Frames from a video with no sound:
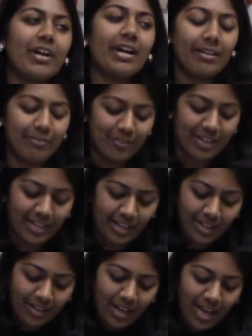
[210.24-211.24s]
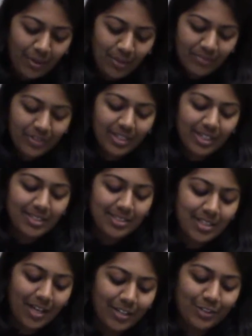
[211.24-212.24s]
Very funny. However, it's
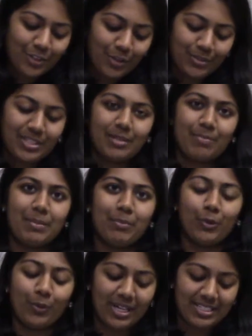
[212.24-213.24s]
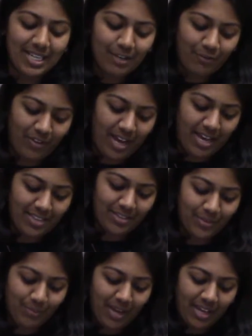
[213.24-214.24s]
not a joke to the people who identify
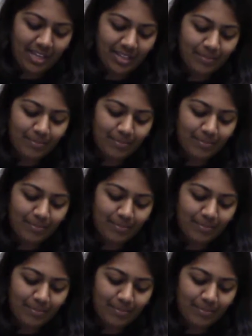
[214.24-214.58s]
this way.